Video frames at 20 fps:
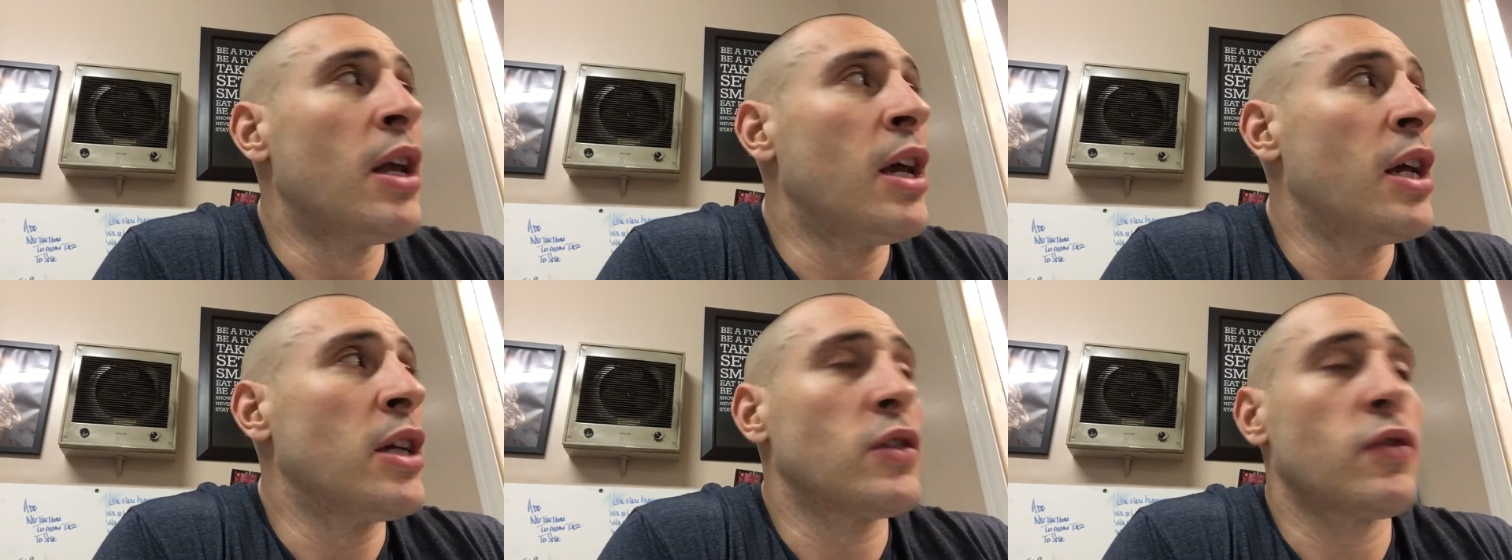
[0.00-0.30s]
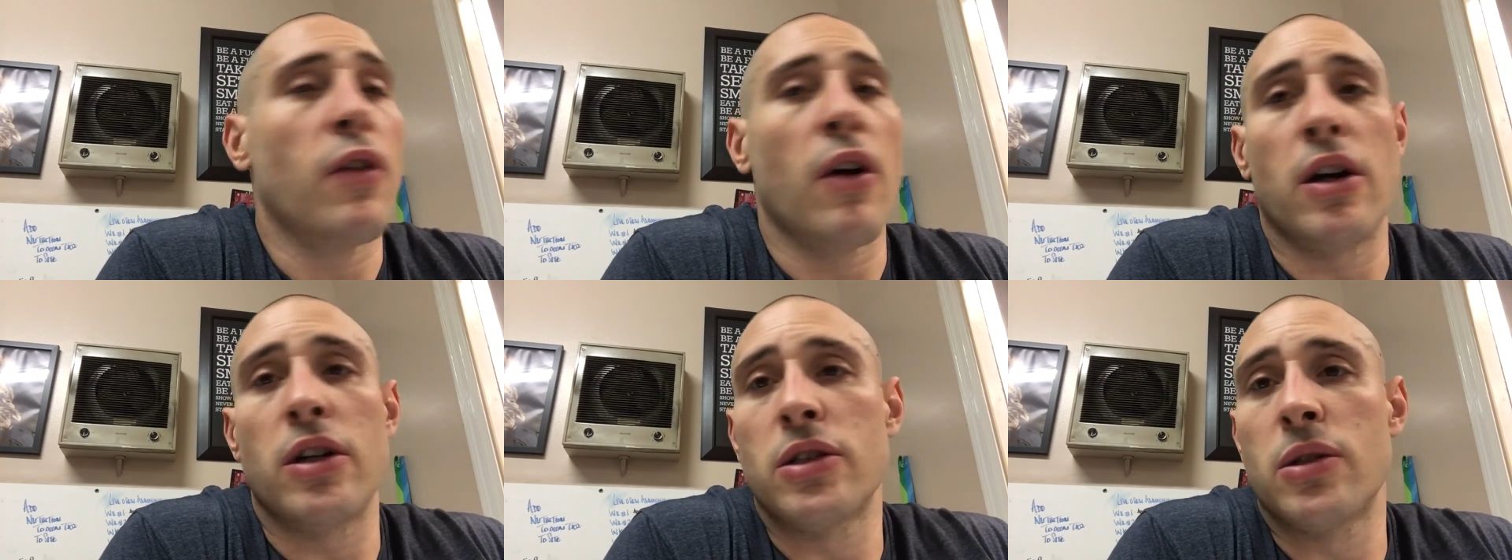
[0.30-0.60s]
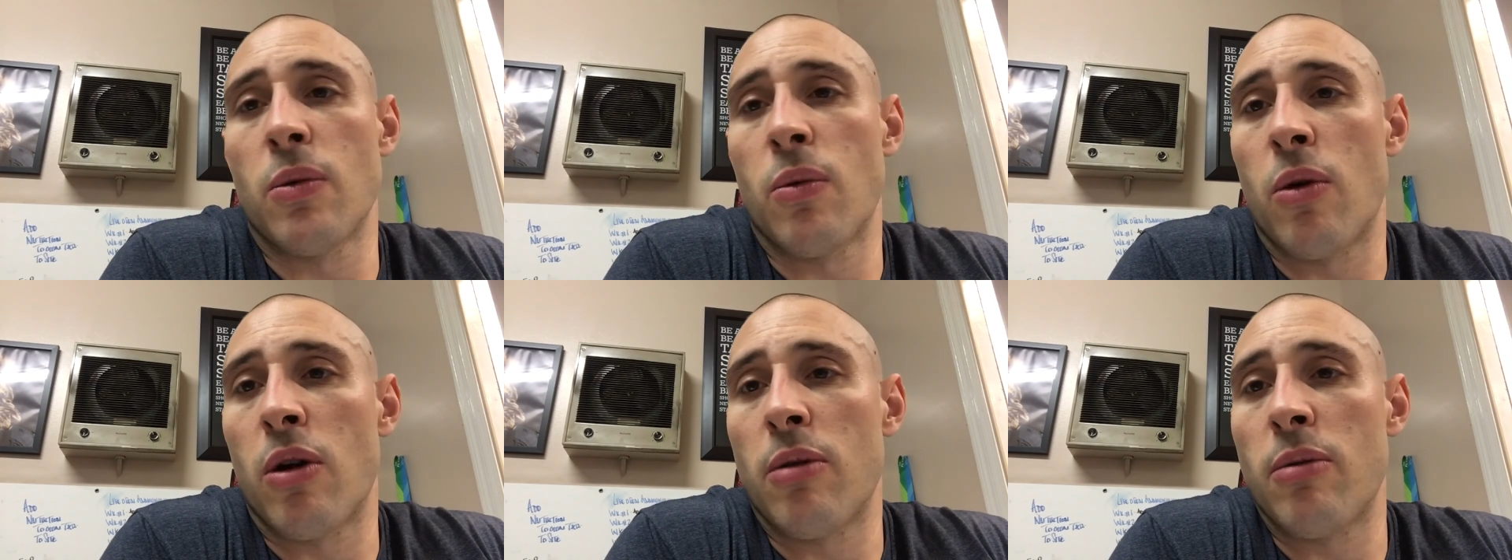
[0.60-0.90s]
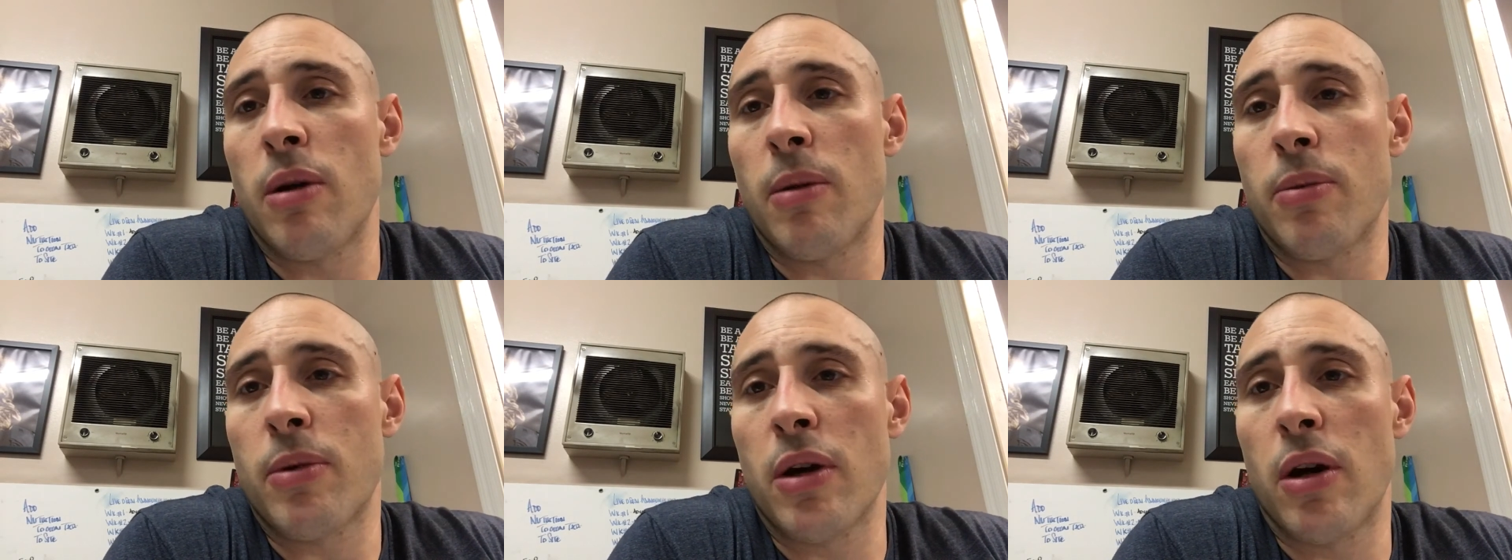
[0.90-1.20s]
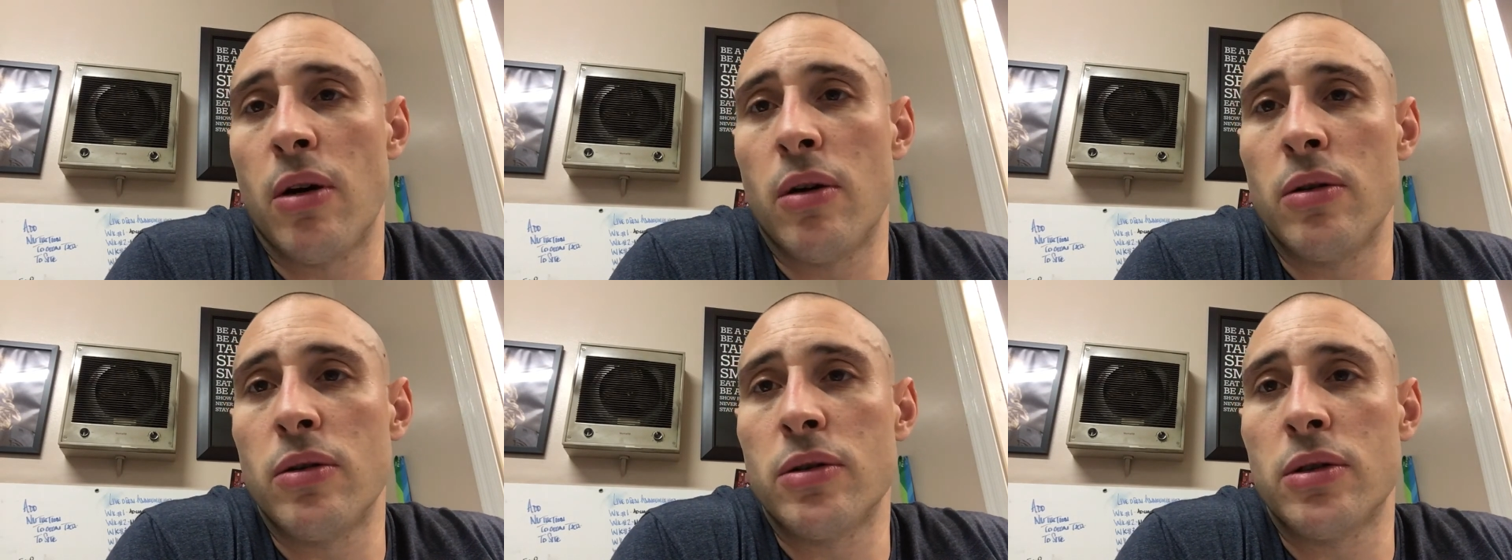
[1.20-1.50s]
As far as the warm-up
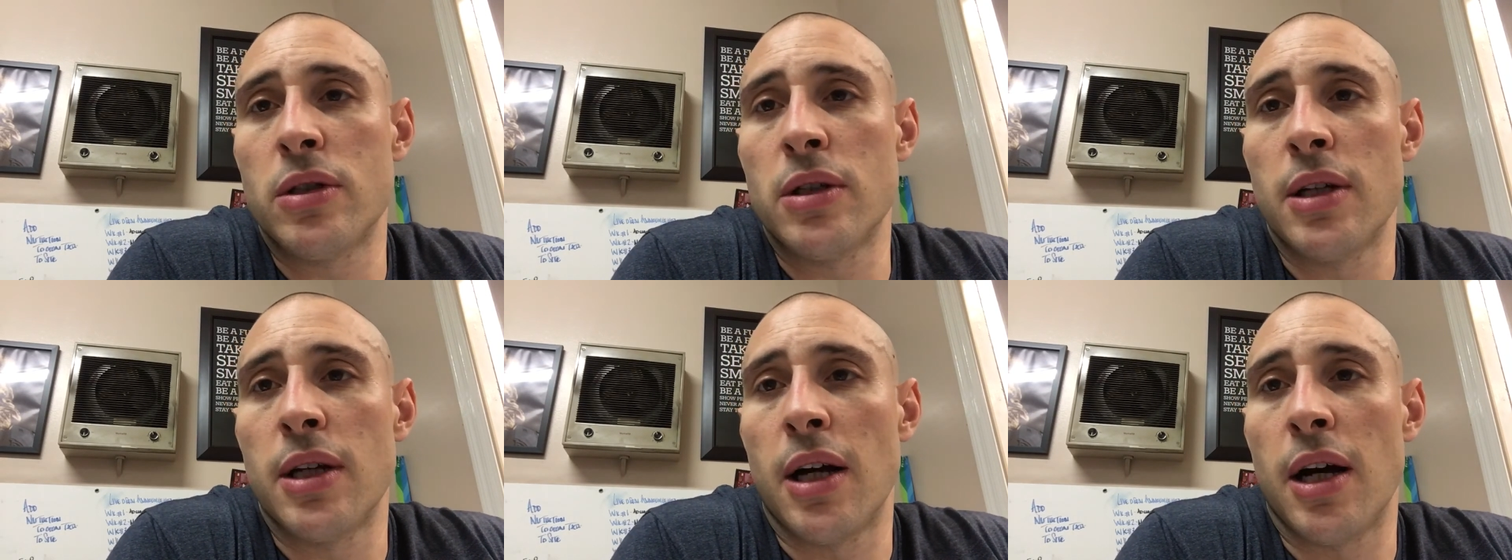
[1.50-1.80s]
goes,